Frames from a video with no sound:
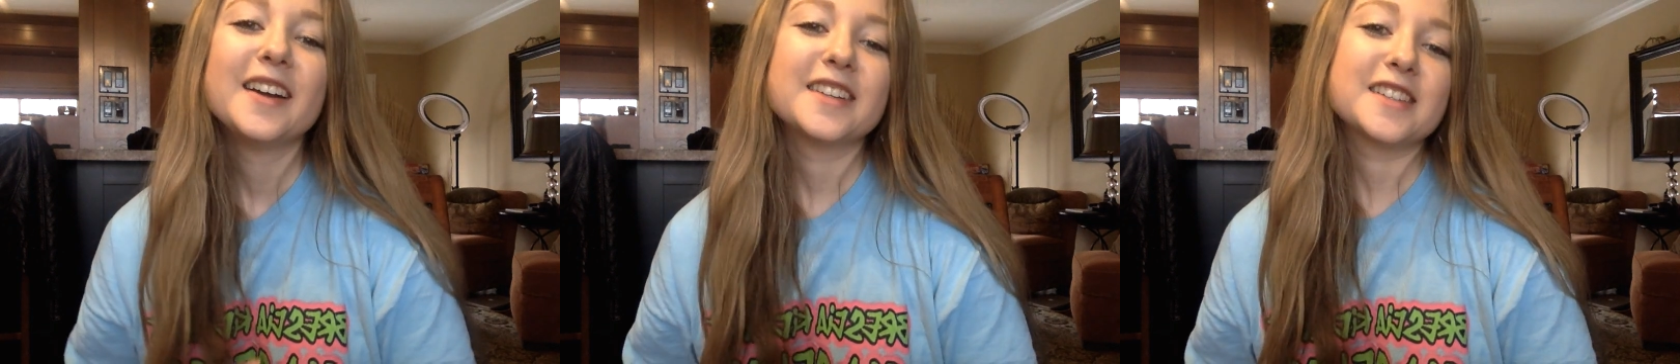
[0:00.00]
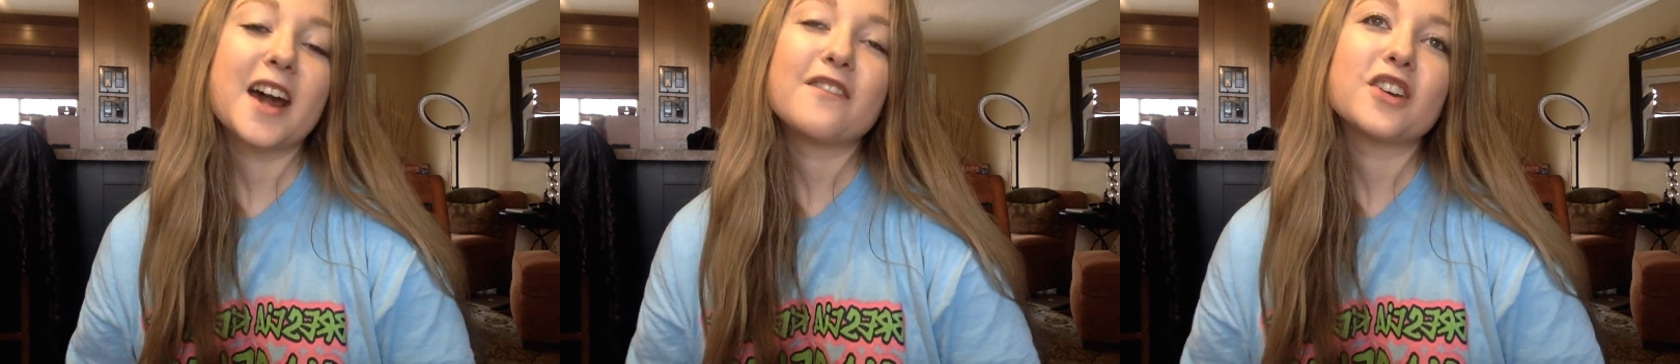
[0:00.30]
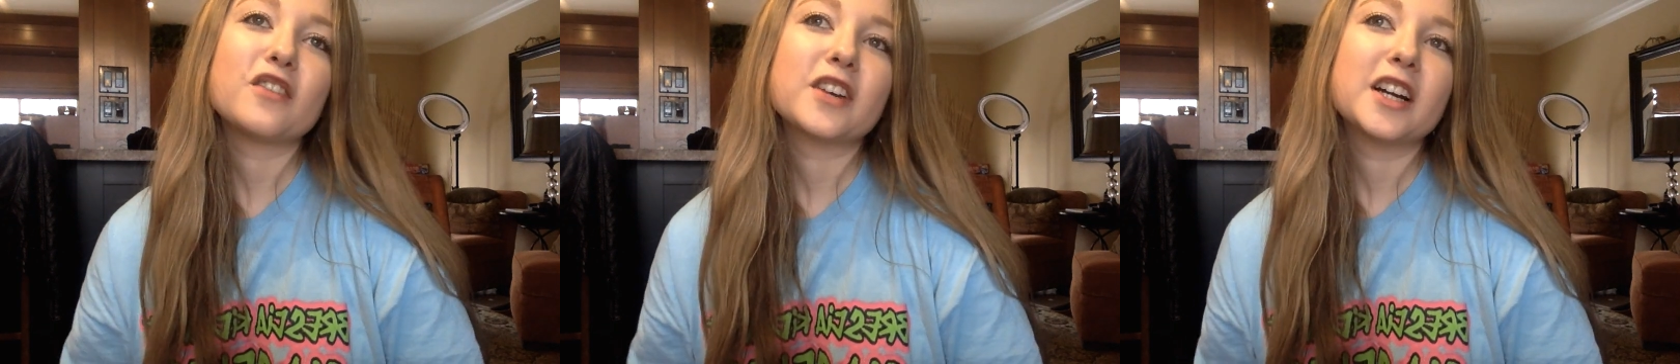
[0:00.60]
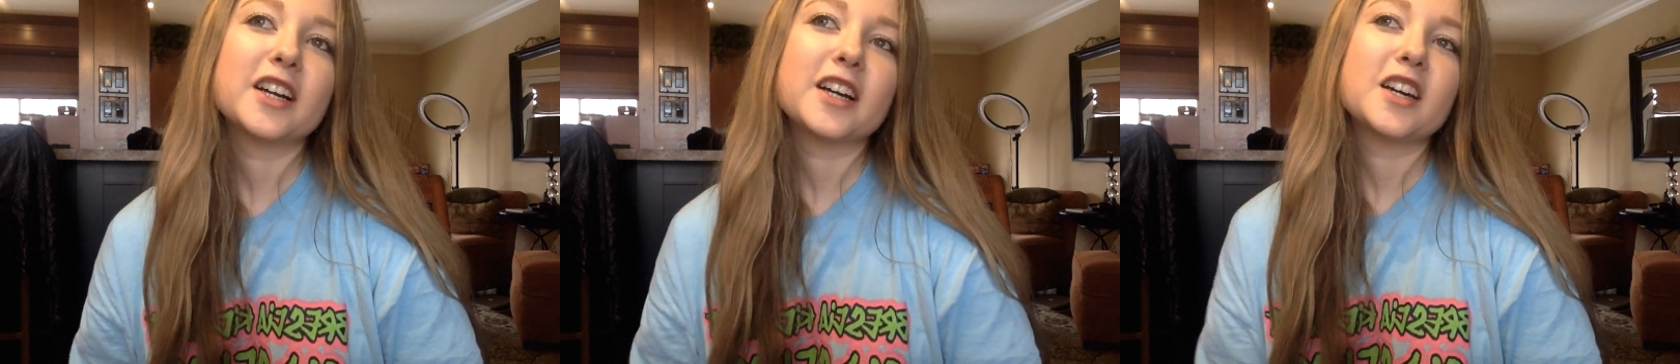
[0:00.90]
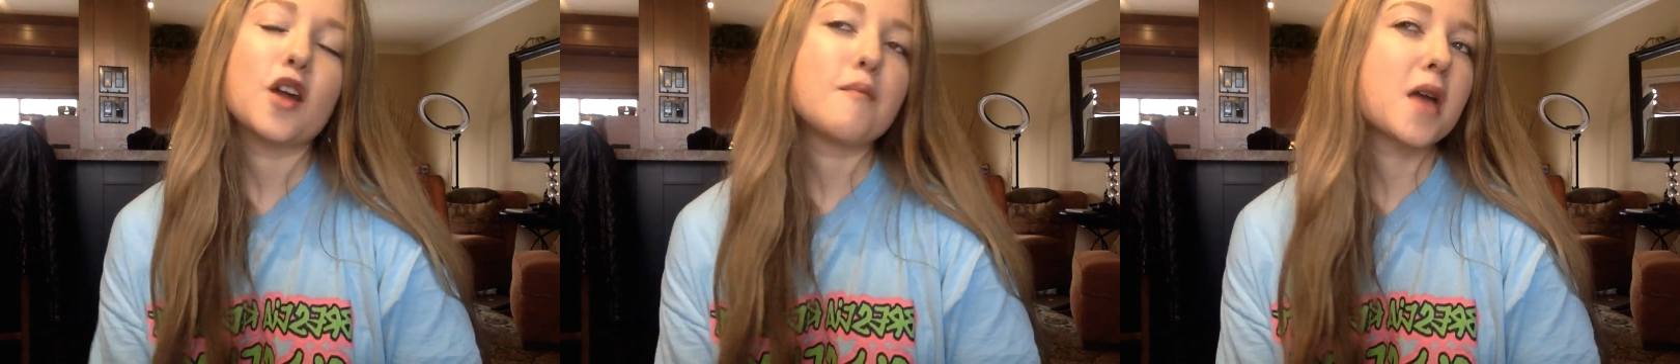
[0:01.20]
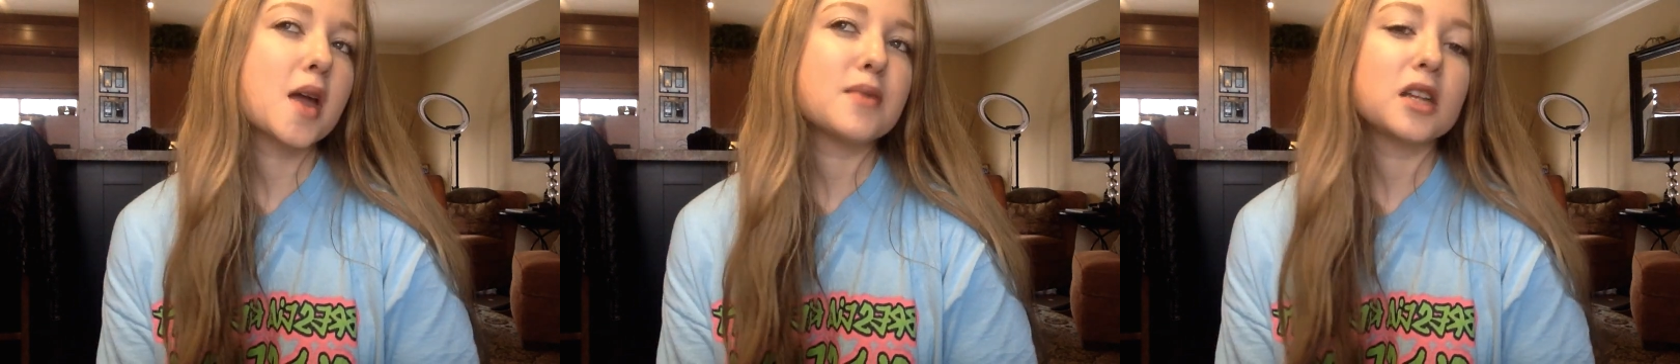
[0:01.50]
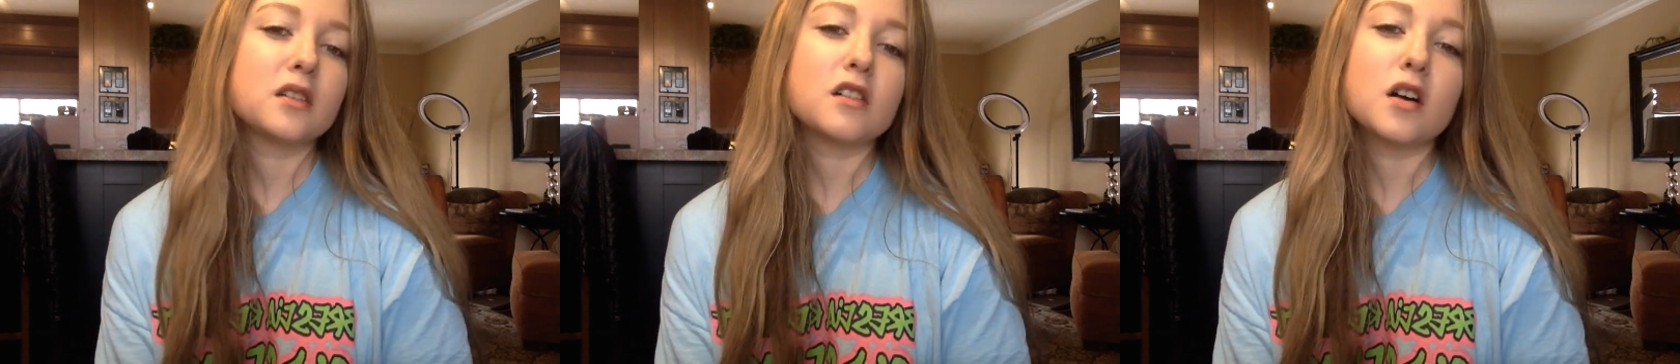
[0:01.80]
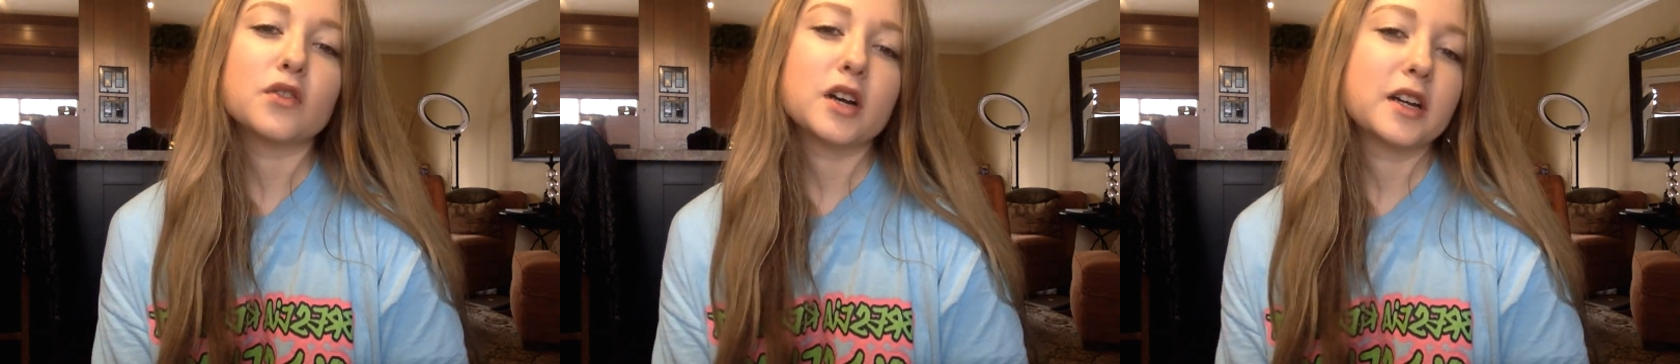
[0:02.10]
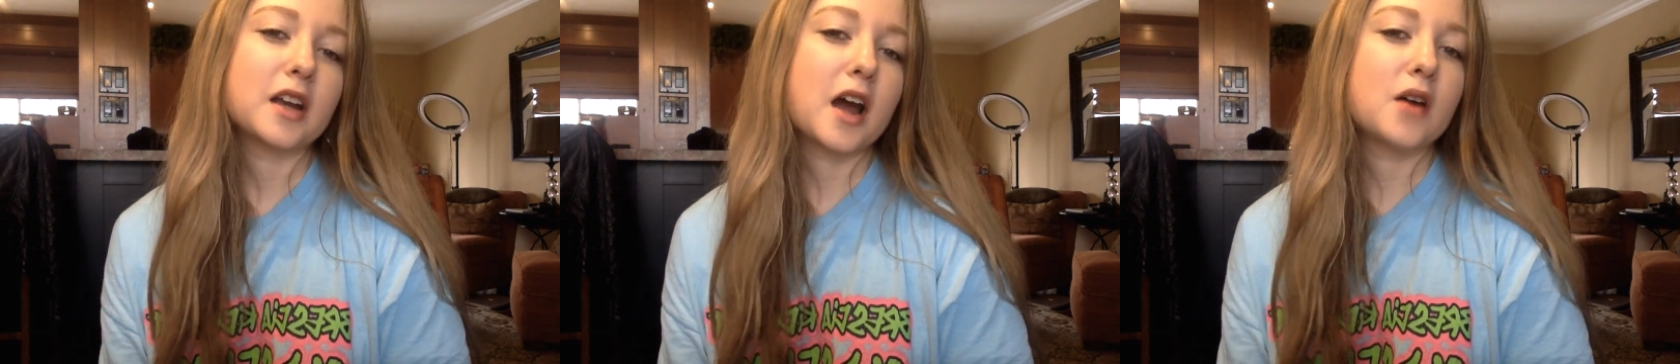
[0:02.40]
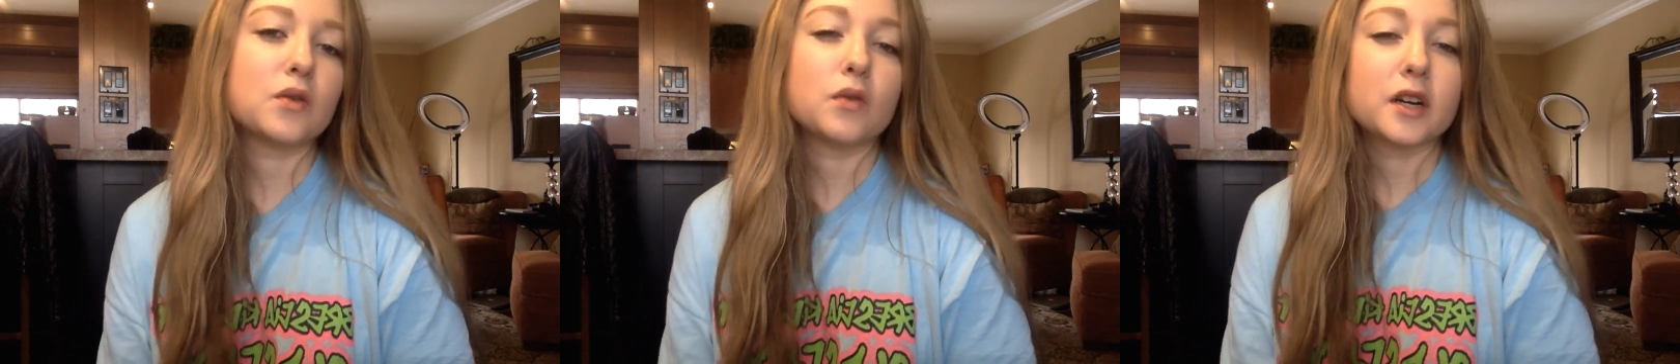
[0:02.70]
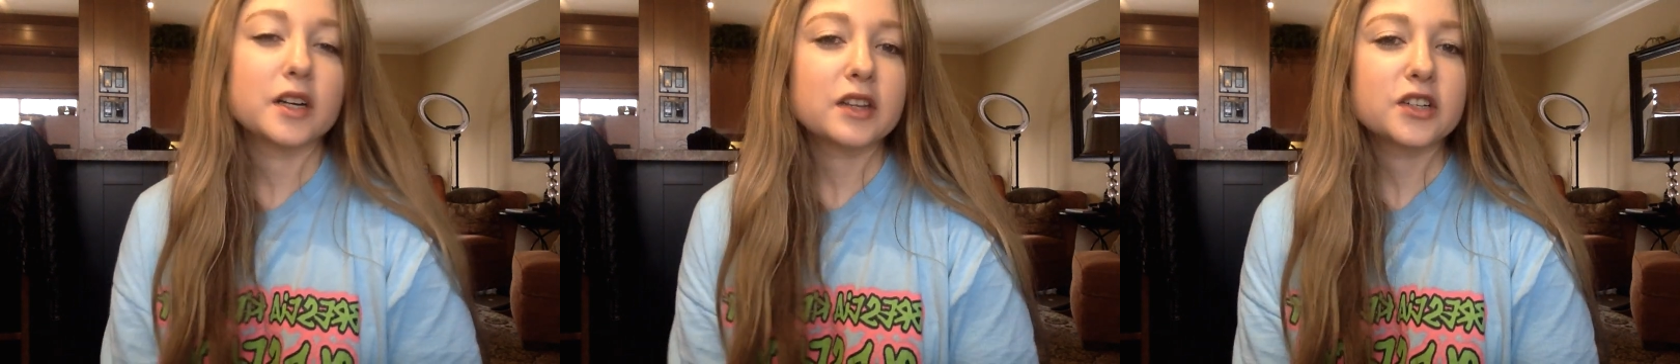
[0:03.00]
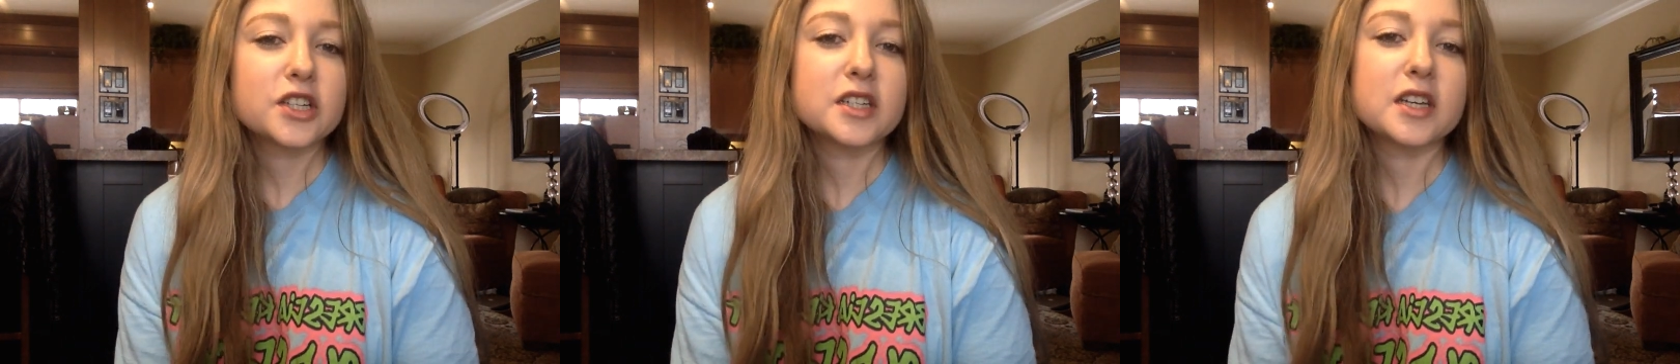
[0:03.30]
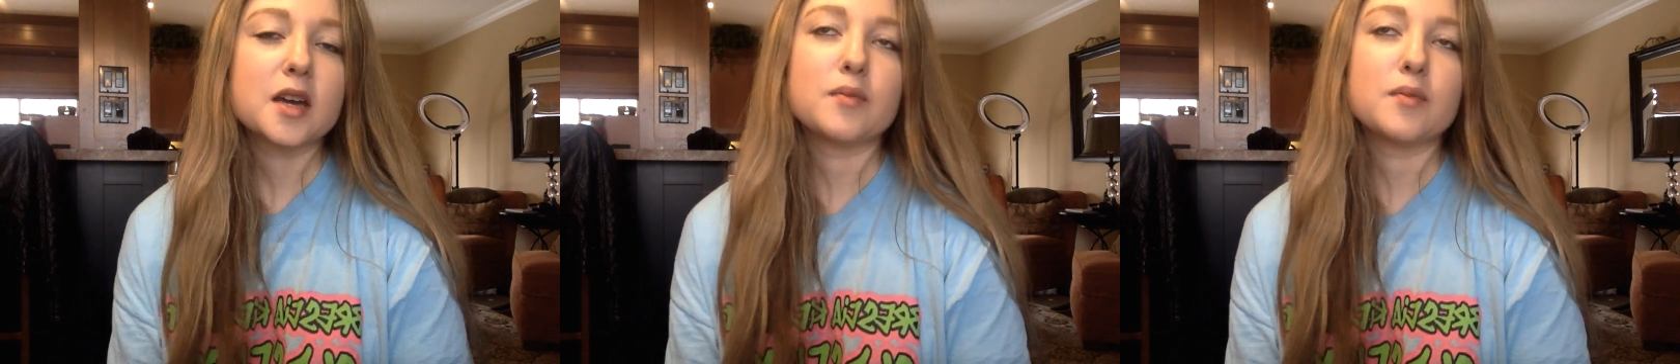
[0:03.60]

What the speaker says: Does not feel very good. Maybe in the long run I will want another cheat day,